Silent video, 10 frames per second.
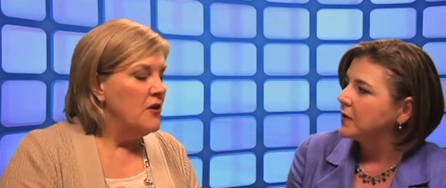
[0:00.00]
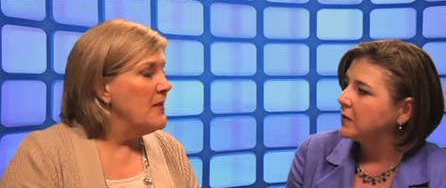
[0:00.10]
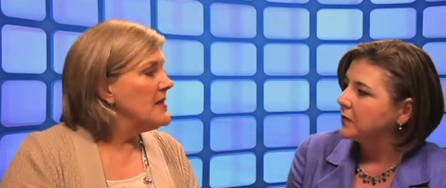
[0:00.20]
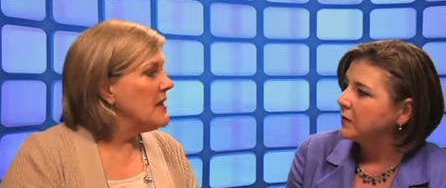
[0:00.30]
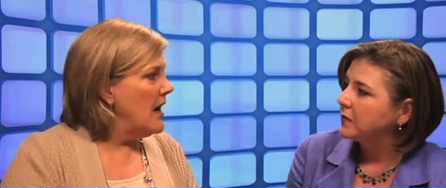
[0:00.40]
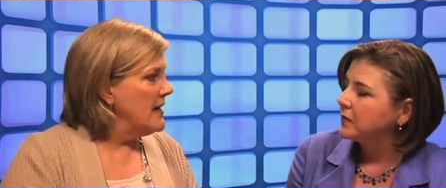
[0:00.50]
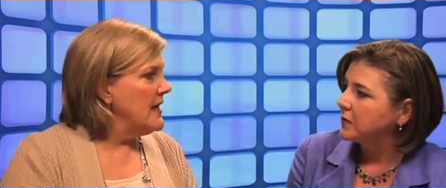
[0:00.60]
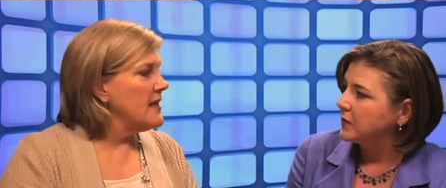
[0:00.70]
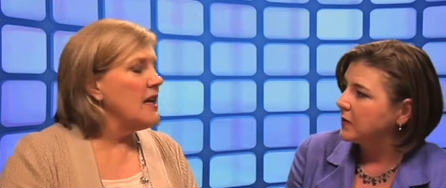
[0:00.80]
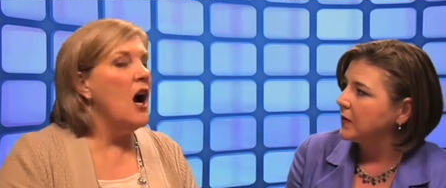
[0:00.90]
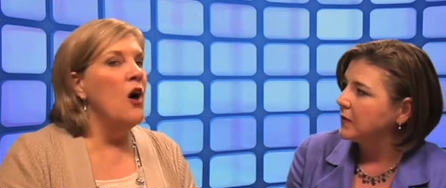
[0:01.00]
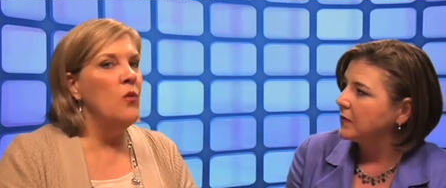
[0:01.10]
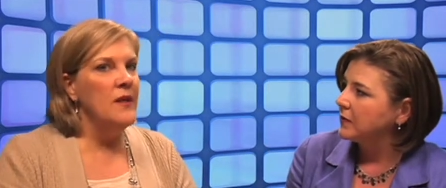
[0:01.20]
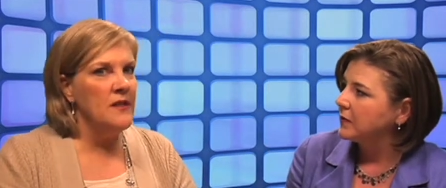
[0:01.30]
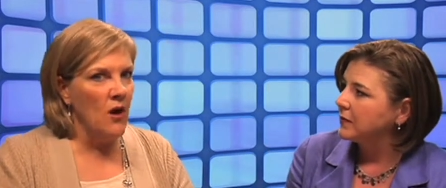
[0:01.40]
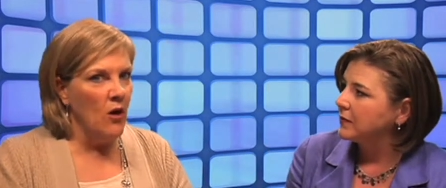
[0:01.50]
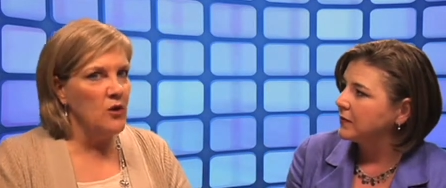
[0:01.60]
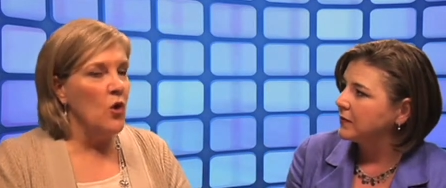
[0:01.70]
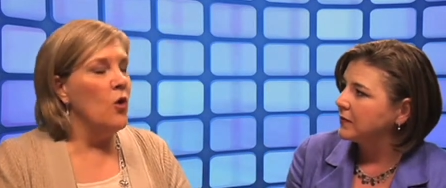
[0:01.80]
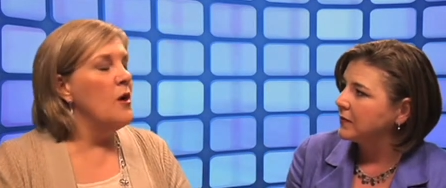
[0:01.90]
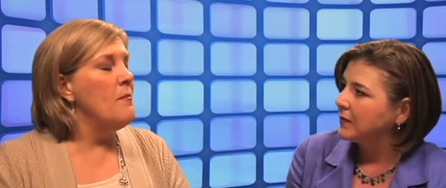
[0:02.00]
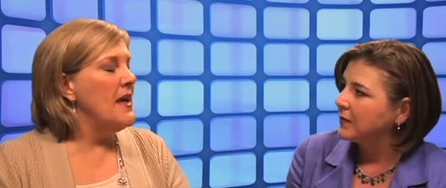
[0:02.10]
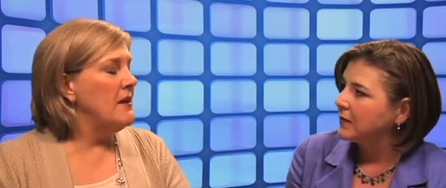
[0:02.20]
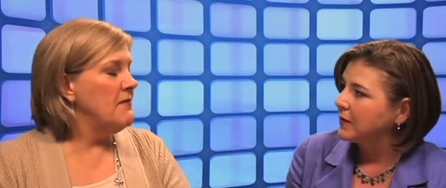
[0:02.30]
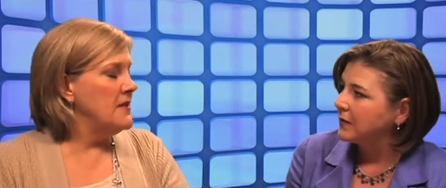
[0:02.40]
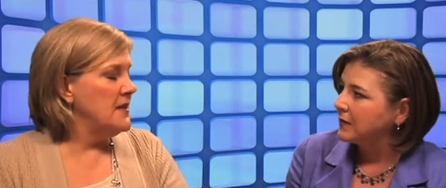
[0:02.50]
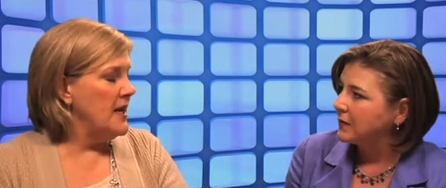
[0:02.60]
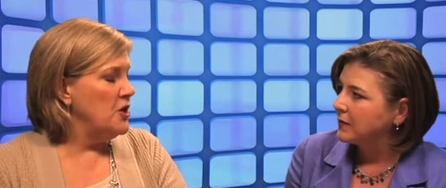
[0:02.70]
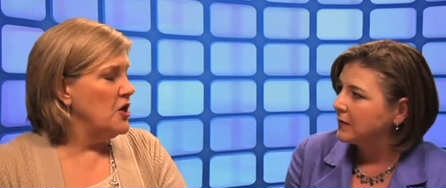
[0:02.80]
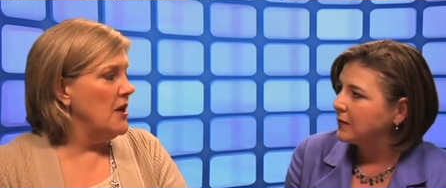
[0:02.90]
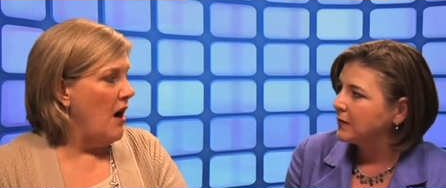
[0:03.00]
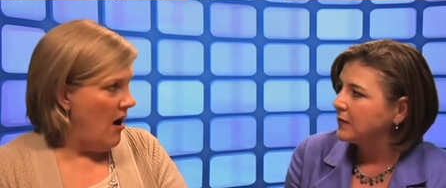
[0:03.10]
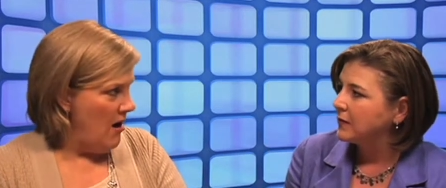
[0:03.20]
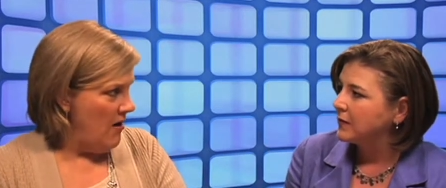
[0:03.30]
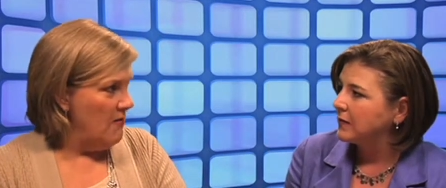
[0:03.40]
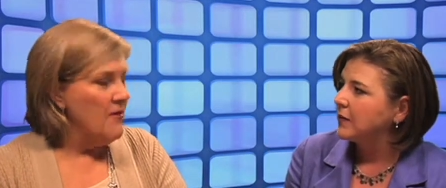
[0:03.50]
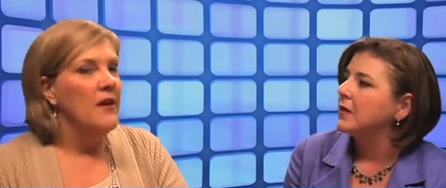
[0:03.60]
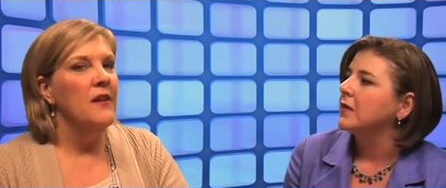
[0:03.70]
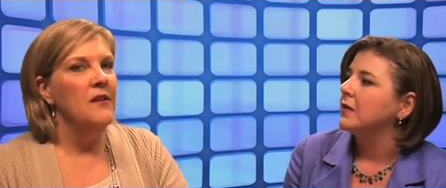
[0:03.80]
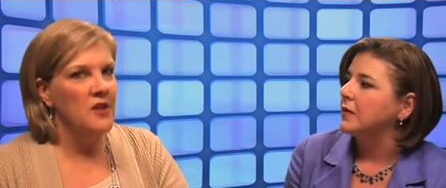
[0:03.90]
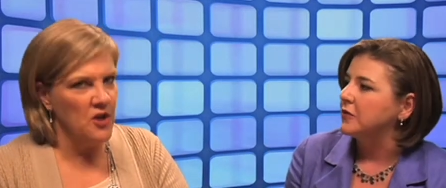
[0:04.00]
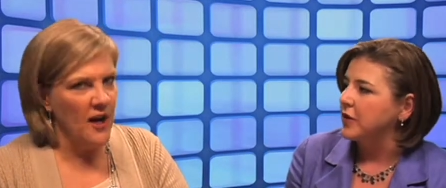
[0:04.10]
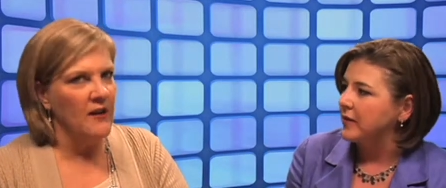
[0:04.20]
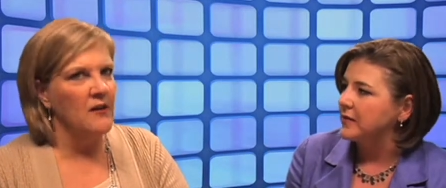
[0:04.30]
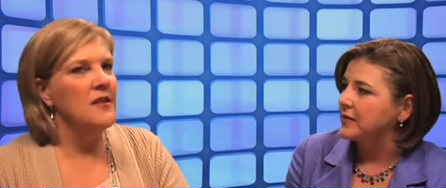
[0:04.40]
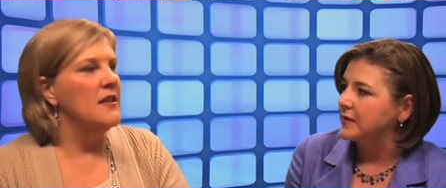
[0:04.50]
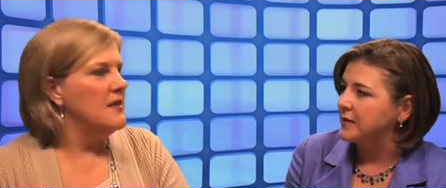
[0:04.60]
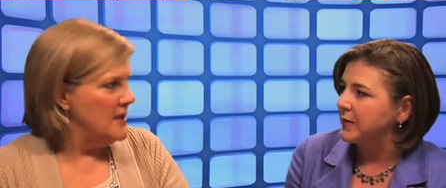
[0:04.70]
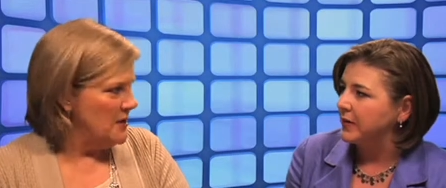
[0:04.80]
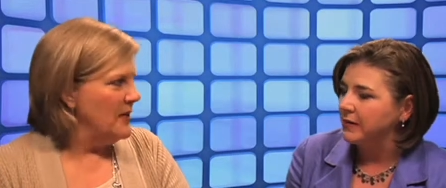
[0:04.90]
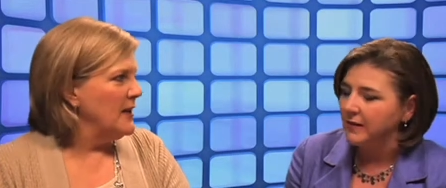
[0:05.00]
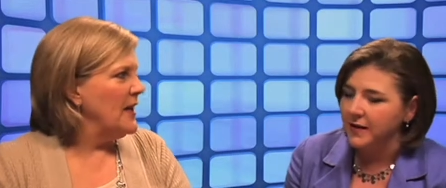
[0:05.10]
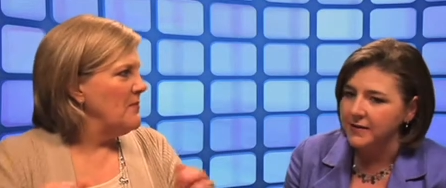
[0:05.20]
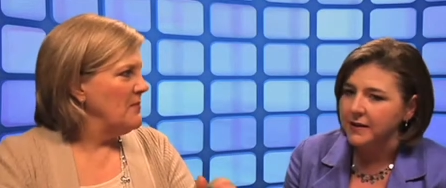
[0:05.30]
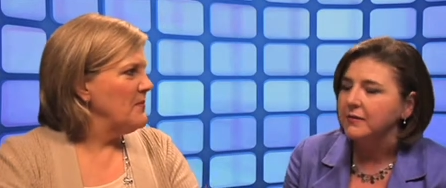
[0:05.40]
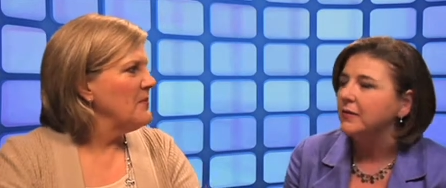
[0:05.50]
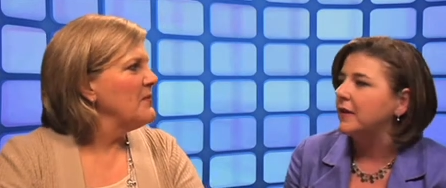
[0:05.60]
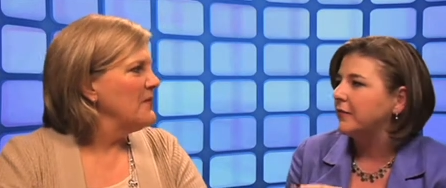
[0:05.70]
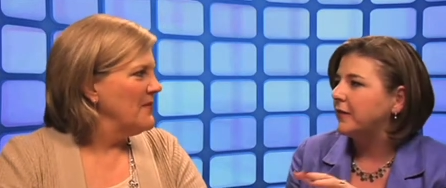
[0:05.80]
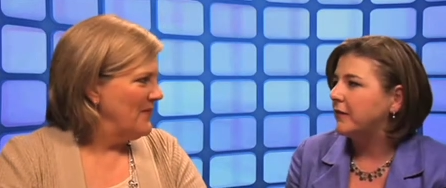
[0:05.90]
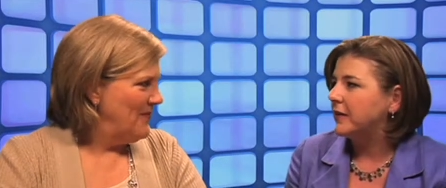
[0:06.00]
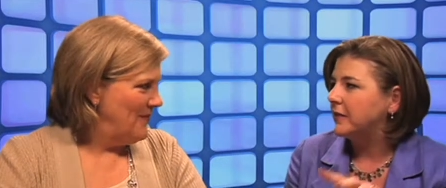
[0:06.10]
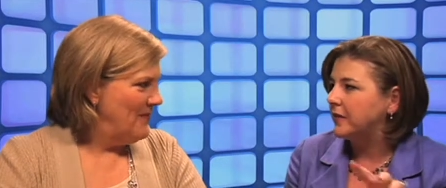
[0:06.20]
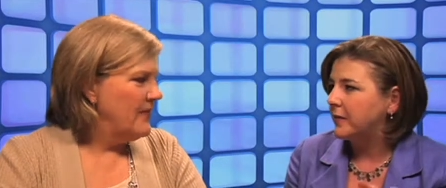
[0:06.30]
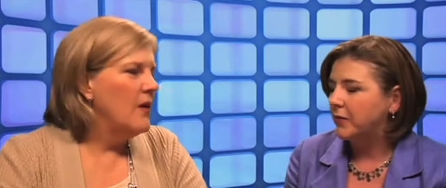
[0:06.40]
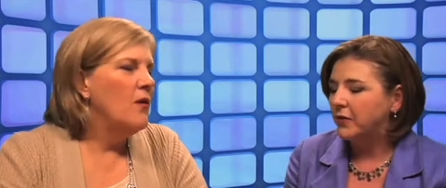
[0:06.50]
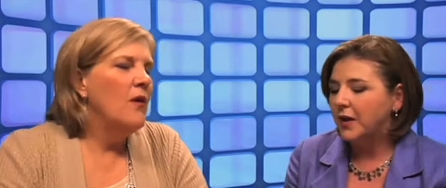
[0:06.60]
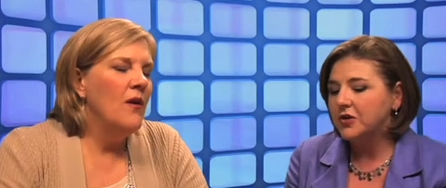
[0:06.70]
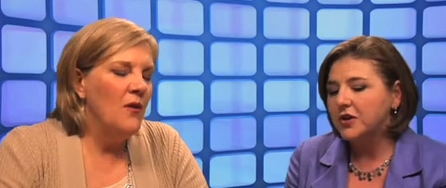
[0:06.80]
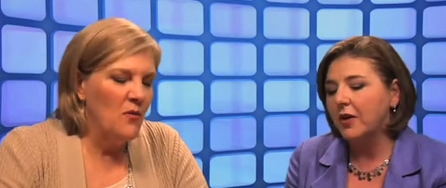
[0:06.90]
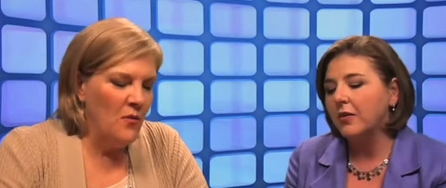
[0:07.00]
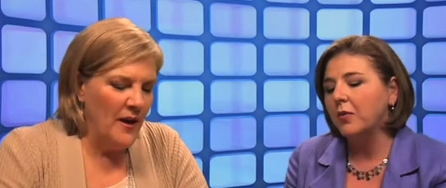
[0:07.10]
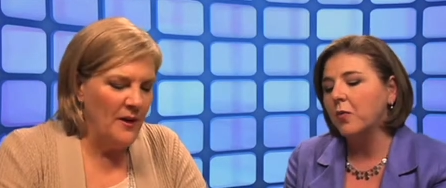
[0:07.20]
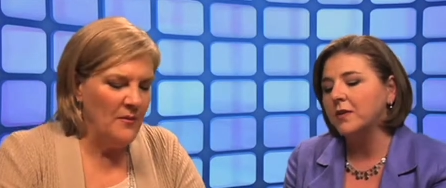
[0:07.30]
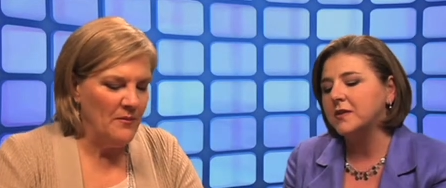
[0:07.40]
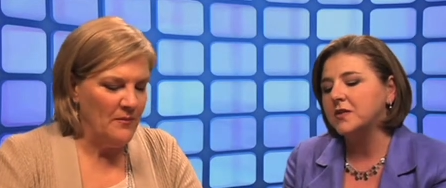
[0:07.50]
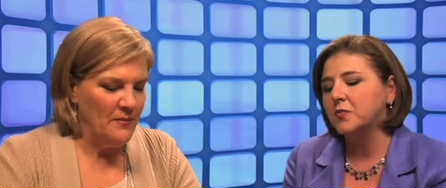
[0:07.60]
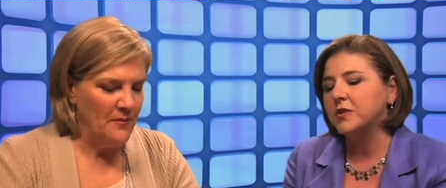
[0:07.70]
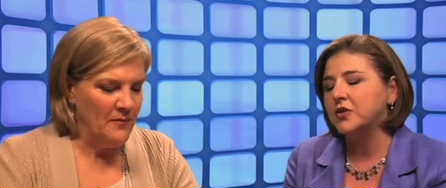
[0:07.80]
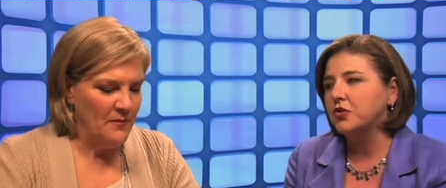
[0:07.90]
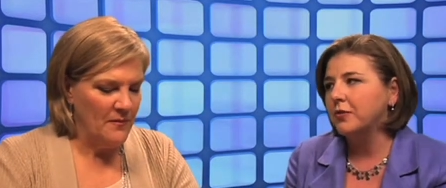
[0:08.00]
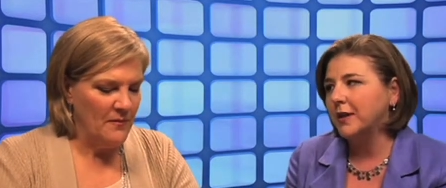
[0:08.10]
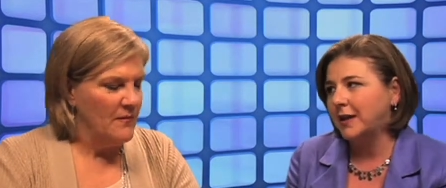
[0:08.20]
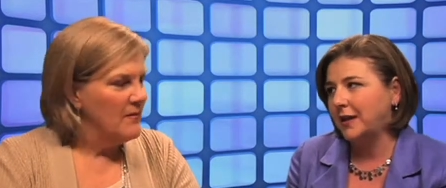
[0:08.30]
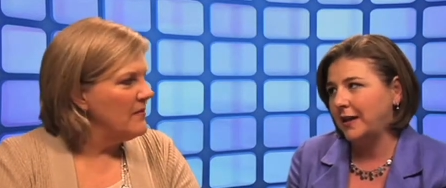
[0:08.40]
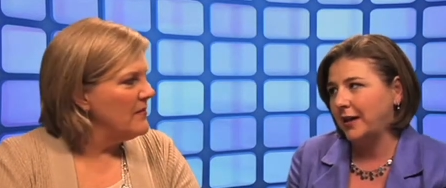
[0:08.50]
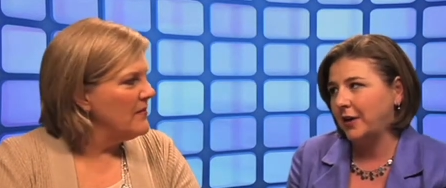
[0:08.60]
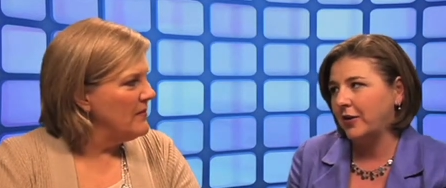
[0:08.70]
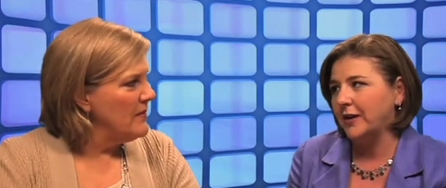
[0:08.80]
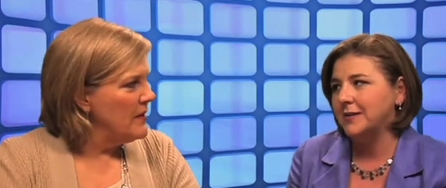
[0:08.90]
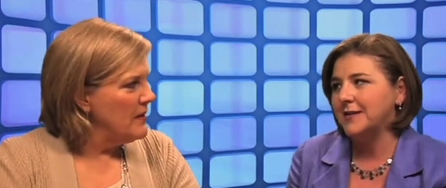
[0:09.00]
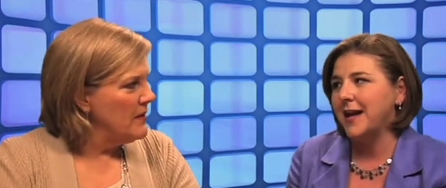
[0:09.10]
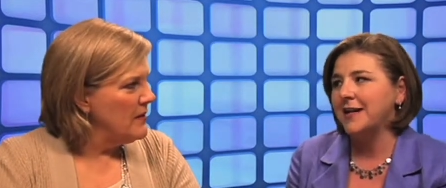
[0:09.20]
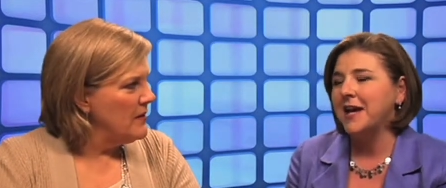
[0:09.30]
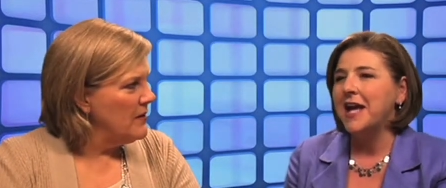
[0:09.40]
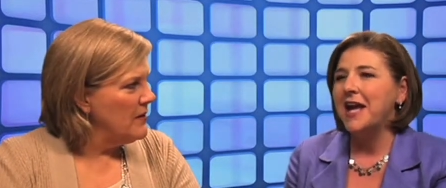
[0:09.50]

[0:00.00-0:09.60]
Speaker 1: the misconduct uh-huh. a result or a manifestation of the, the child's, child's disability. disability.
Speaker 2: That's it in a very simple nutshell. Right. What's what's tricky here is that